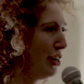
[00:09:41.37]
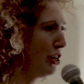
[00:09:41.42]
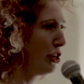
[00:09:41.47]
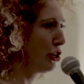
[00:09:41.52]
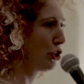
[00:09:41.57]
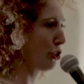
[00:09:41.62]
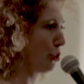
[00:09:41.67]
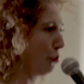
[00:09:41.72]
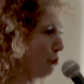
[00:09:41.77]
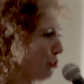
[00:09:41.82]

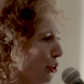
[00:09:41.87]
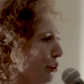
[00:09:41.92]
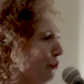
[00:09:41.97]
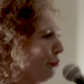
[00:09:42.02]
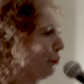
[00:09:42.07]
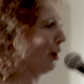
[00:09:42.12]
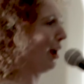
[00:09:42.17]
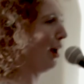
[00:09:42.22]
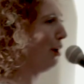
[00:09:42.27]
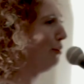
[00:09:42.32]
just a little goof
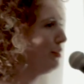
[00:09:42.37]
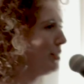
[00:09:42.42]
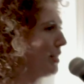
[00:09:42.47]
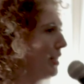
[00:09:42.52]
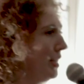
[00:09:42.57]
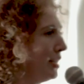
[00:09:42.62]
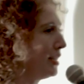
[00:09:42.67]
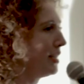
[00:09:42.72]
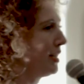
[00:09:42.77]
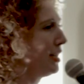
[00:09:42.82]
around.
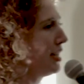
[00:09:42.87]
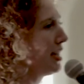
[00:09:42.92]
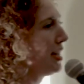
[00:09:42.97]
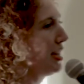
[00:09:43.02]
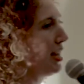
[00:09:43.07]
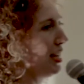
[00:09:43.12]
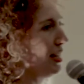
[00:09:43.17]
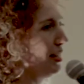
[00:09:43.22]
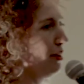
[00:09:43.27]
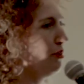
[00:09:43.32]

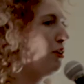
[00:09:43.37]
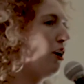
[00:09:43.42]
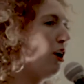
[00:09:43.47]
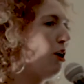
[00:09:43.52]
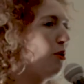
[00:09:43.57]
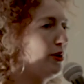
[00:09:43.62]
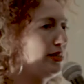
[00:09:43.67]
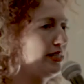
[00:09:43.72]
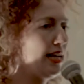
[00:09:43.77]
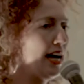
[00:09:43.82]
And they would
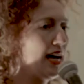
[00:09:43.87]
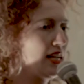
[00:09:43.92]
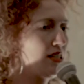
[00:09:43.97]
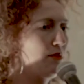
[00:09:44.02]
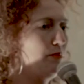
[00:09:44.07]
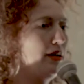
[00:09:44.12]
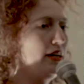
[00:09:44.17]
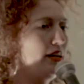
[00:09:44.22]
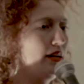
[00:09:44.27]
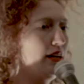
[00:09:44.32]
always
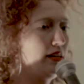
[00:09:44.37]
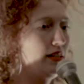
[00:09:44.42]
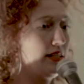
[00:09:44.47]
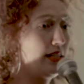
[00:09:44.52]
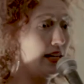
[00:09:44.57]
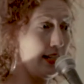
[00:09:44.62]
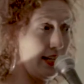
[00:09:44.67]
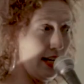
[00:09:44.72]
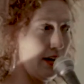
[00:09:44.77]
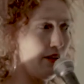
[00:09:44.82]
ask me
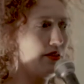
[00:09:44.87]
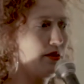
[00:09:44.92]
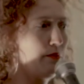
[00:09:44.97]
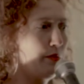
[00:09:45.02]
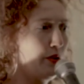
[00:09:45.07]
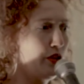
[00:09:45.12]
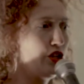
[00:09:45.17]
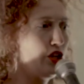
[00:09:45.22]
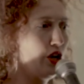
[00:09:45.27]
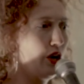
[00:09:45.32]
to tell
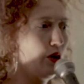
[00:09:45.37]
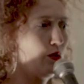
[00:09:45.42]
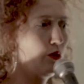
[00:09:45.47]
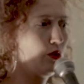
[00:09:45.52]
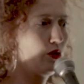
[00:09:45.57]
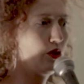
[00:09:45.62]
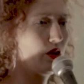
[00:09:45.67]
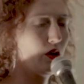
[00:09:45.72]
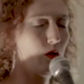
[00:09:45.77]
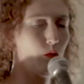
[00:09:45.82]
them a joke,
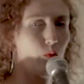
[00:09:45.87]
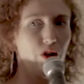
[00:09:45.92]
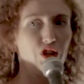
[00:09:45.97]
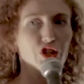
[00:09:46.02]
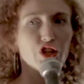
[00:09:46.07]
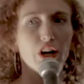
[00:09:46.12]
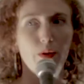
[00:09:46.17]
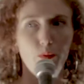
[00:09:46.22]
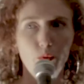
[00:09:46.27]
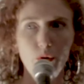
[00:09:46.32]

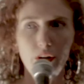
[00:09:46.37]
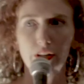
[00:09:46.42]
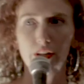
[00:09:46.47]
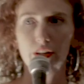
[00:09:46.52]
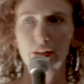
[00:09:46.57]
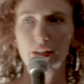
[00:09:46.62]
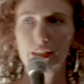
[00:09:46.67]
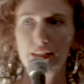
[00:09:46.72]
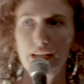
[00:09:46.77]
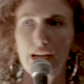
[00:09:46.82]
which I
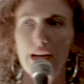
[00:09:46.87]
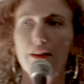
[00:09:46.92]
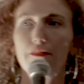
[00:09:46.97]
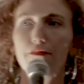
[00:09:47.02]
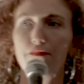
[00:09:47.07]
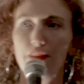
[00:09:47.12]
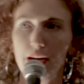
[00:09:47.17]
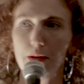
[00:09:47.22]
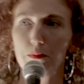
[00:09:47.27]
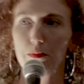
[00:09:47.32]
would because I had a
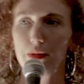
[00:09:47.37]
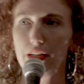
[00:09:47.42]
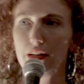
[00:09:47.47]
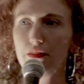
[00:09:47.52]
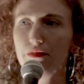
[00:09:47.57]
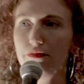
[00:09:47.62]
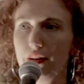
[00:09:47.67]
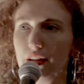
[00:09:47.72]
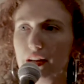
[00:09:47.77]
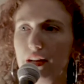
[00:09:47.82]
family
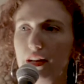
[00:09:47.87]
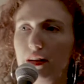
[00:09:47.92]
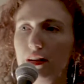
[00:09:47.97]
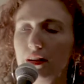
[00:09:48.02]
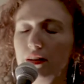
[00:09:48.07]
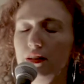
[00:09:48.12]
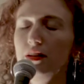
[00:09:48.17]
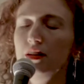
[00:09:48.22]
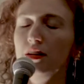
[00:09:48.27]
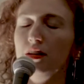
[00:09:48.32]
to feed.
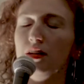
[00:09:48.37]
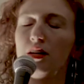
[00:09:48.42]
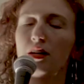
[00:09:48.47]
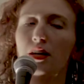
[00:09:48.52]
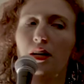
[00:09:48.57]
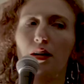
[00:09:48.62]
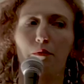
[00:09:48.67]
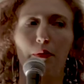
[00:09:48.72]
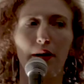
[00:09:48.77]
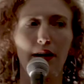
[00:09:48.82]

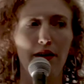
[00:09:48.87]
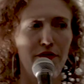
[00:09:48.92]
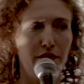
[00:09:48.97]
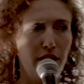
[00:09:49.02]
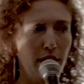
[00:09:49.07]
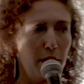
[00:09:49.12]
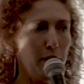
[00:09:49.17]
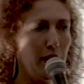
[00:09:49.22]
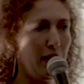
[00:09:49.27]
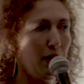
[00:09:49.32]
By
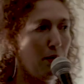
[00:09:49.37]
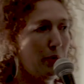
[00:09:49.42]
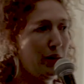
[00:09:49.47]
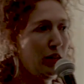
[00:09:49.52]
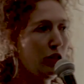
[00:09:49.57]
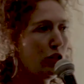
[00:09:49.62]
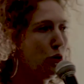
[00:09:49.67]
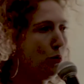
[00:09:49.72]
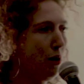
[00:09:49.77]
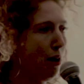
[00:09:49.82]
family, I
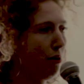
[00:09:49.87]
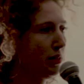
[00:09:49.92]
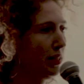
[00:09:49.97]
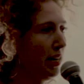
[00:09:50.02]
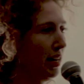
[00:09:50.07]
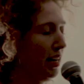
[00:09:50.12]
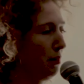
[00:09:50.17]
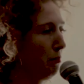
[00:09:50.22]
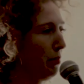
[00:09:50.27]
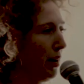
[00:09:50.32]
mean 2
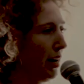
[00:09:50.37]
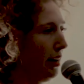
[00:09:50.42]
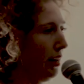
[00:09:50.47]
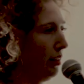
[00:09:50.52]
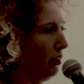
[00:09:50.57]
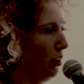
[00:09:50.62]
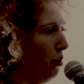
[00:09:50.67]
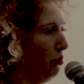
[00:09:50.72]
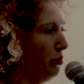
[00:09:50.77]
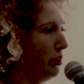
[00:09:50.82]
outstanding
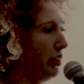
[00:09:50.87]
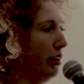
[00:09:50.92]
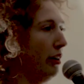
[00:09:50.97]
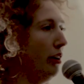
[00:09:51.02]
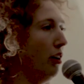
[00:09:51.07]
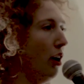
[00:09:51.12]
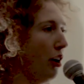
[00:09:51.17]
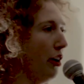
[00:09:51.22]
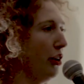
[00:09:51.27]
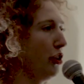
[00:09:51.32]
payday loans and
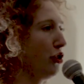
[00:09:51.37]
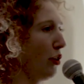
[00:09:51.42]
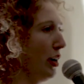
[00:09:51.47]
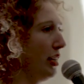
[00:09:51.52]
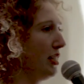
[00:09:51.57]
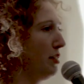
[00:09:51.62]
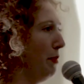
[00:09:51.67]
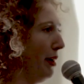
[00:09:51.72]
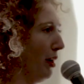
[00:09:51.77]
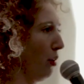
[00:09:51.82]
an
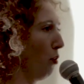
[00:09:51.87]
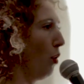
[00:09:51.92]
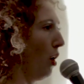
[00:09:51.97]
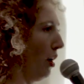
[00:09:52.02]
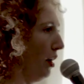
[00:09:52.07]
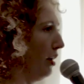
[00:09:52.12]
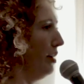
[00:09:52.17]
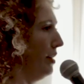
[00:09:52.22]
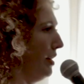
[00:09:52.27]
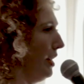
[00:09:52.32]
unaddressed
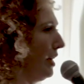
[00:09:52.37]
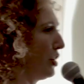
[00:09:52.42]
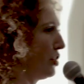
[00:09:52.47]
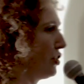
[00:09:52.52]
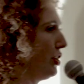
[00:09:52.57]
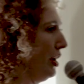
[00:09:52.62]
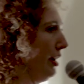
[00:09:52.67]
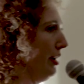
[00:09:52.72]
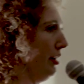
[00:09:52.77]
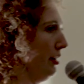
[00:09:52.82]
marijuana
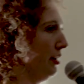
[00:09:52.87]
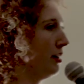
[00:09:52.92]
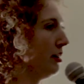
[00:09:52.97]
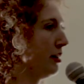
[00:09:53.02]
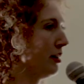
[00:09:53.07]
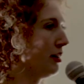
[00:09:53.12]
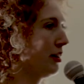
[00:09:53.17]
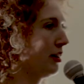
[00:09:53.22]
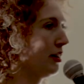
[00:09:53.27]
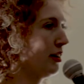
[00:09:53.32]
addiction.
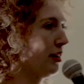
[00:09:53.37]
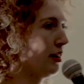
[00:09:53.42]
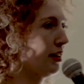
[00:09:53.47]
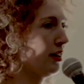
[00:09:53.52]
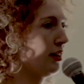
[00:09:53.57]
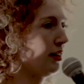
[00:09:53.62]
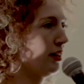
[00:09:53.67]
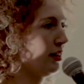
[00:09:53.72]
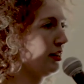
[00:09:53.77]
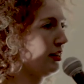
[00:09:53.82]

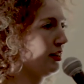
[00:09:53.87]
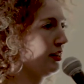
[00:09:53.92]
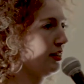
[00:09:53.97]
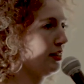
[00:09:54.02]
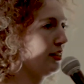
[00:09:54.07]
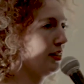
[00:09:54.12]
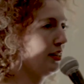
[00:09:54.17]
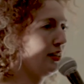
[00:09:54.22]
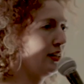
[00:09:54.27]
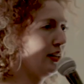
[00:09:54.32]

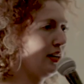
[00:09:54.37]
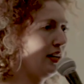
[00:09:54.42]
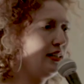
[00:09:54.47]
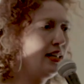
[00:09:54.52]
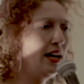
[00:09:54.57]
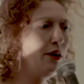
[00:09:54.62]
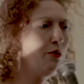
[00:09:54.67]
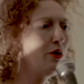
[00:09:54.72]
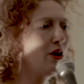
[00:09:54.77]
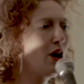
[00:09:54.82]
And
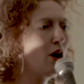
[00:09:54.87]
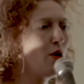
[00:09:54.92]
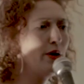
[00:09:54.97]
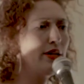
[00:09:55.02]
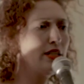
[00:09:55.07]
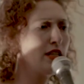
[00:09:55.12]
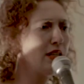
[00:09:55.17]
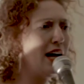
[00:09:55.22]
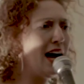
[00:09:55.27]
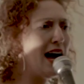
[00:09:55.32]
they would
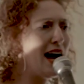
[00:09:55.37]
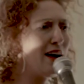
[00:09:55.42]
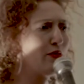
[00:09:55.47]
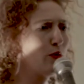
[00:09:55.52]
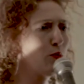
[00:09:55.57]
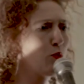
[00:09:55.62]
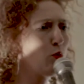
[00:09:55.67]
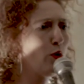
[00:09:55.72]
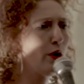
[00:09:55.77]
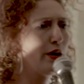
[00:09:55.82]
always laugh
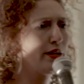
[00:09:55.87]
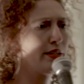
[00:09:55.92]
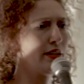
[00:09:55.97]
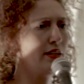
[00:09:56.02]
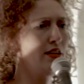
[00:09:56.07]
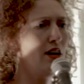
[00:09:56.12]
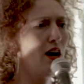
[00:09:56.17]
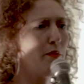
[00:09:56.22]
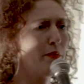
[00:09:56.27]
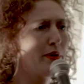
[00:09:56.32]

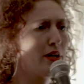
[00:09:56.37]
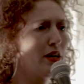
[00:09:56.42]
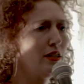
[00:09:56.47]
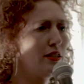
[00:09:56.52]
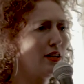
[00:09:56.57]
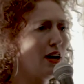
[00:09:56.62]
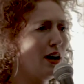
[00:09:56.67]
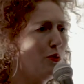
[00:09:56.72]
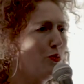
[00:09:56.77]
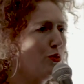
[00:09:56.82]
uproariously, not
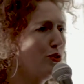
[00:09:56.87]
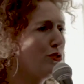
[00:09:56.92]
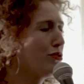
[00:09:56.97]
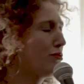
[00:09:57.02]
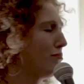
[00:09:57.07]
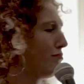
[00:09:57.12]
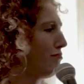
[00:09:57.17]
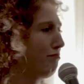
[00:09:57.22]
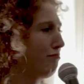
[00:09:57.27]
because I was